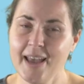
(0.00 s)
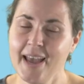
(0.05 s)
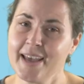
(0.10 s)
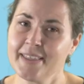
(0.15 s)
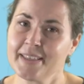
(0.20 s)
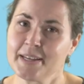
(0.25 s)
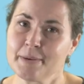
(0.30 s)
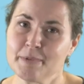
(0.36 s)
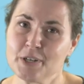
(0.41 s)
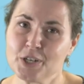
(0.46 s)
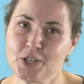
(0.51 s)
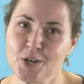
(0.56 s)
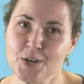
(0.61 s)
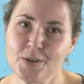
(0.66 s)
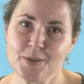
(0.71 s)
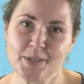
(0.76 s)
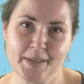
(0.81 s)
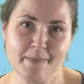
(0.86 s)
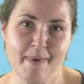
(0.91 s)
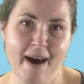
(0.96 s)
and then I'm going to show
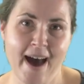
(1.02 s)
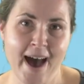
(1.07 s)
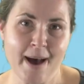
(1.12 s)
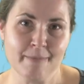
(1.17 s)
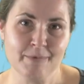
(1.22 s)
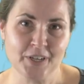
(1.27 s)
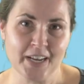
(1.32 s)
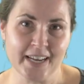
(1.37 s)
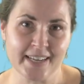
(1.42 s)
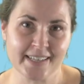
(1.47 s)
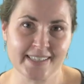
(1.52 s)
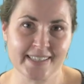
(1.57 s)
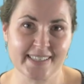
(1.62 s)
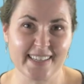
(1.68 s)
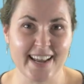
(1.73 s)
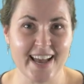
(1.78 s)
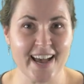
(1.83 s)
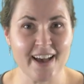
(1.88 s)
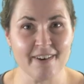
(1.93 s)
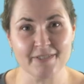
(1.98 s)
you some objects
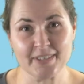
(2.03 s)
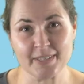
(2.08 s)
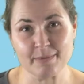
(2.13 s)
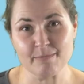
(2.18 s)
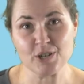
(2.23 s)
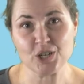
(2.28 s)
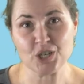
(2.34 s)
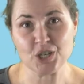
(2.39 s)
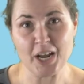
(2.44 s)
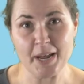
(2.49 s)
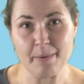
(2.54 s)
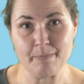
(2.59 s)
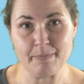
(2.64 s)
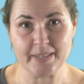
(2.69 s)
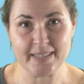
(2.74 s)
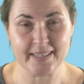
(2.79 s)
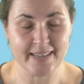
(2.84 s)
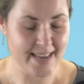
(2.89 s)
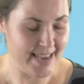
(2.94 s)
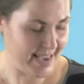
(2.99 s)
that have some
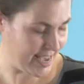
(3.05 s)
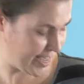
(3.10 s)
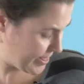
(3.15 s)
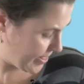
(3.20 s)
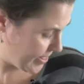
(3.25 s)
shapes in